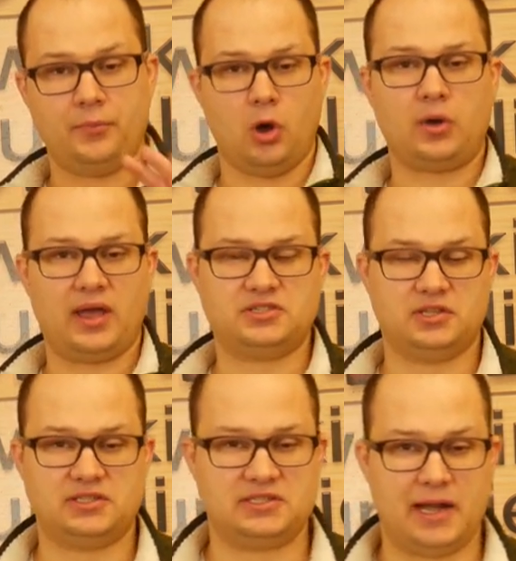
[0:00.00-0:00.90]
Okay,
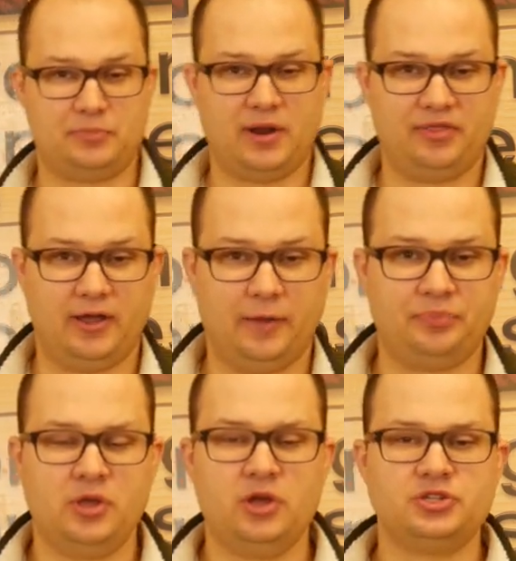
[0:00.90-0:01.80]
so let's stop right
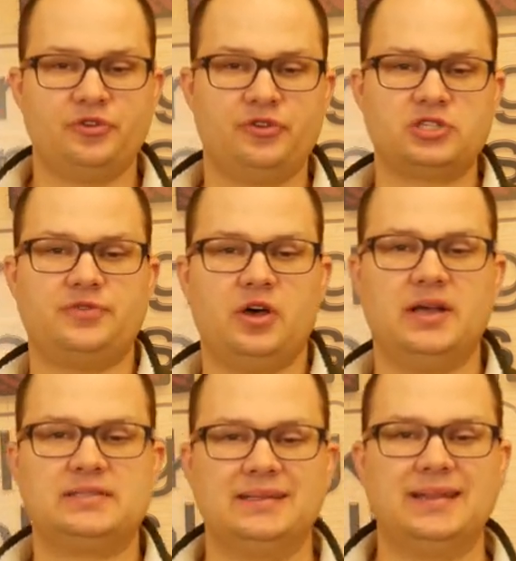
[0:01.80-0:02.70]
there. So, first of all,
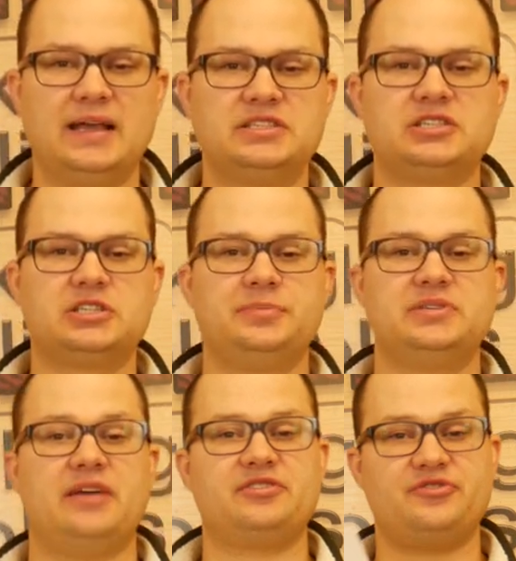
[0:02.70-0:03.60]
it's a license to
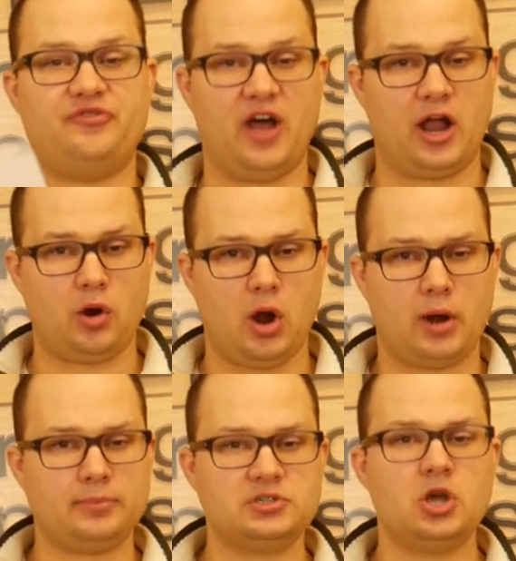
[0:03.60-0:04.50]
possess
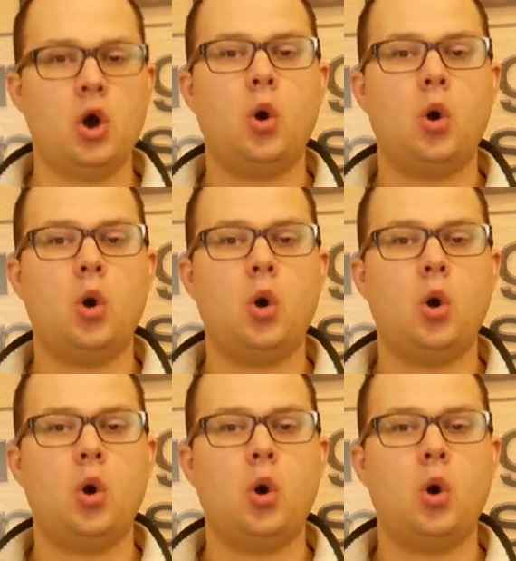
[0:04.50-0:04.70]
firearms